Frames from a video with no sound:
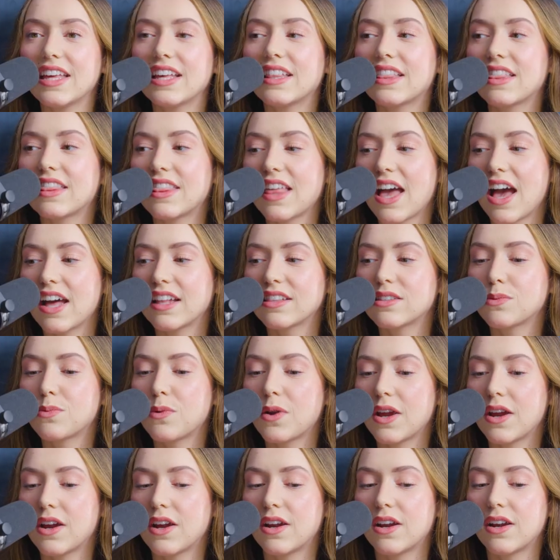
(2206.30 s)
think that's
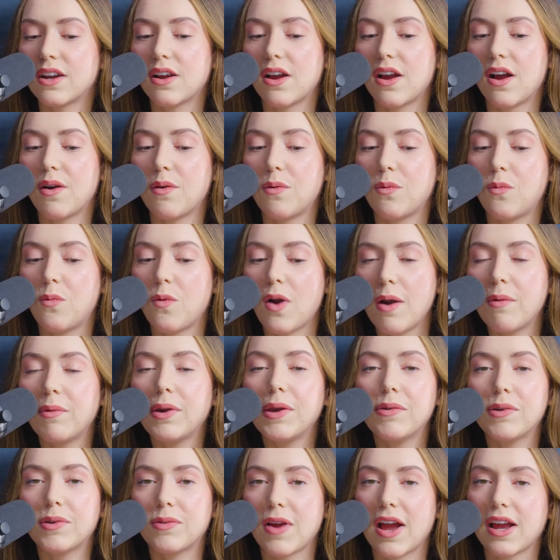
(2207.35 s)
where what
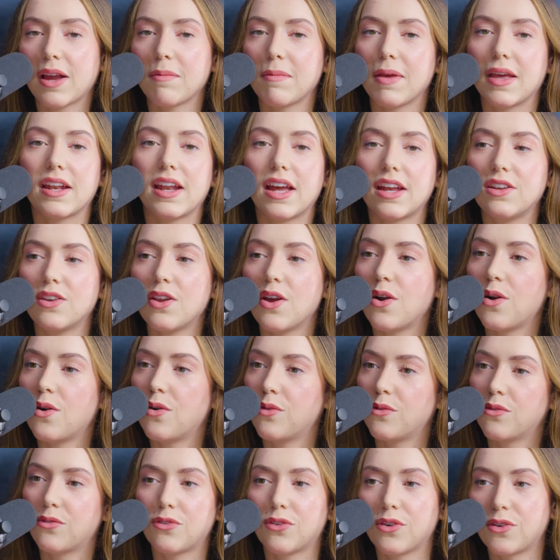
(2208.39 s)
we would recommend, I
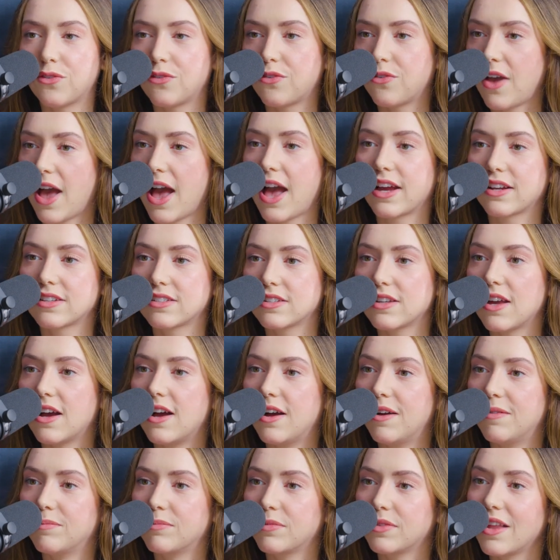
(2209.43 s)
know for a fact,
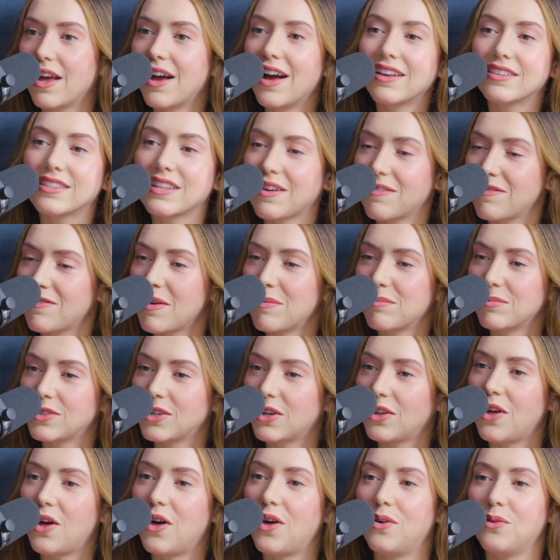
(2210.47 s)
us at
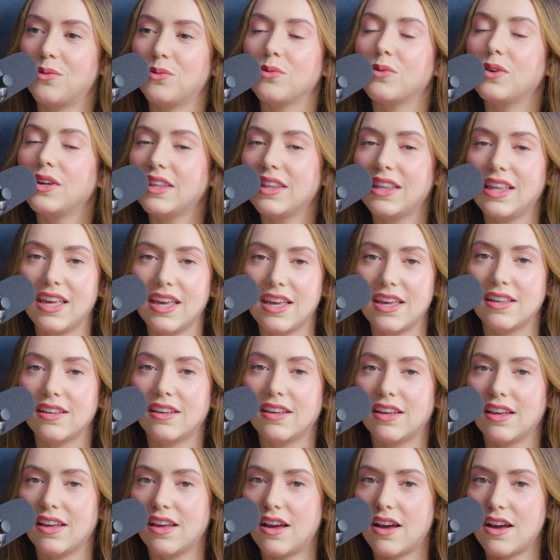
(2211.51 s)
Femtol really
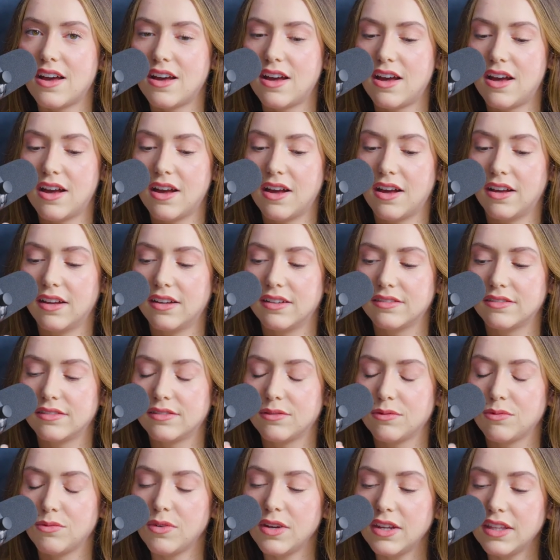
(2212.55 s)

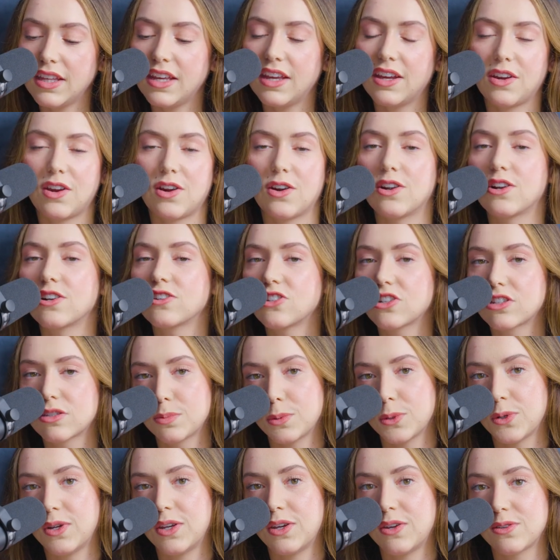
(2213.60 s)
encourage
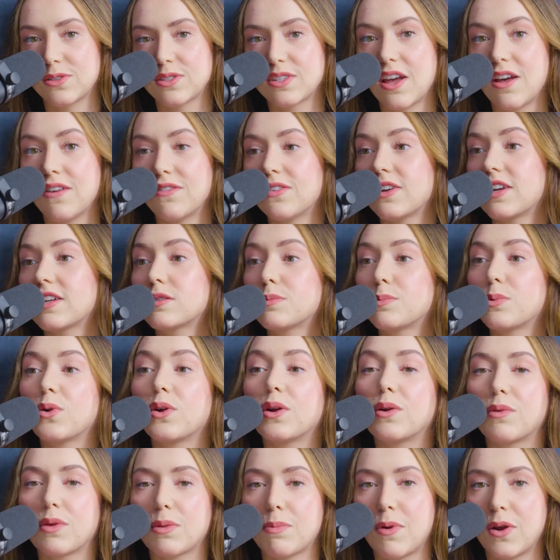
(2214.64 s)
exploring yourself,
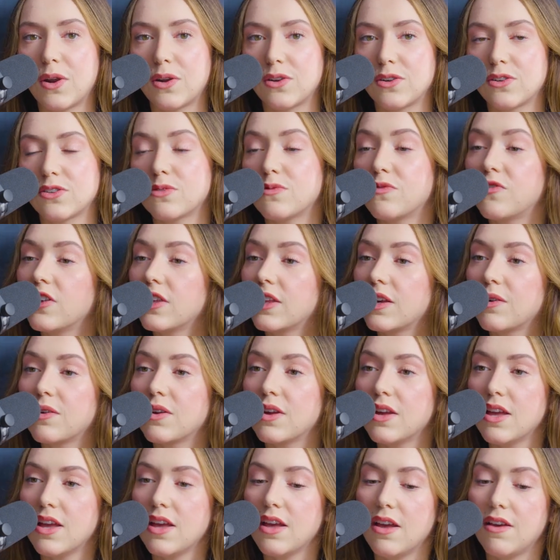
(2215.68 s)
exploring with partners,
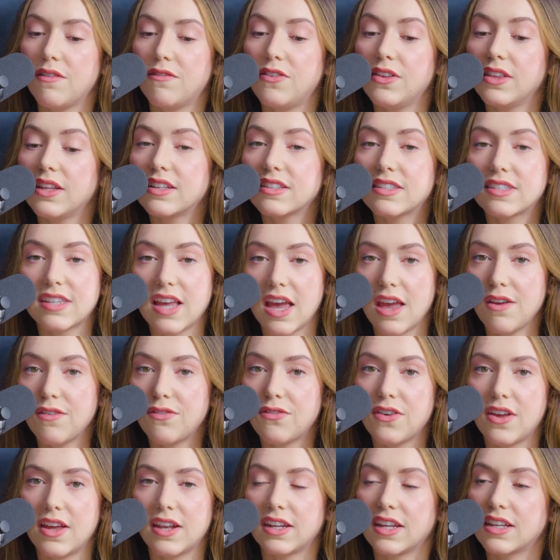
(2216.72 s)
feeling
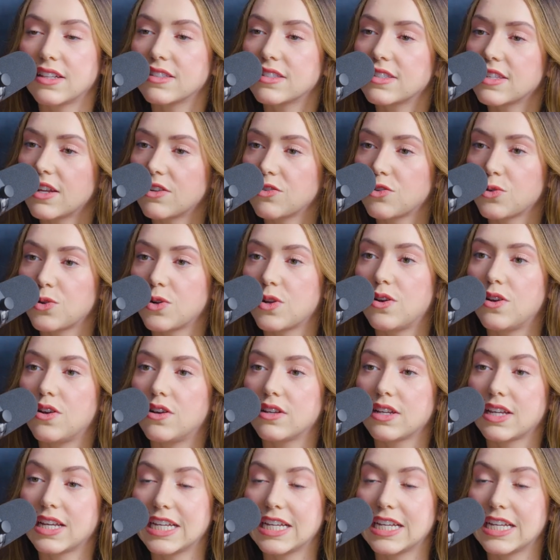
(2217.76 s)
safe and consensual,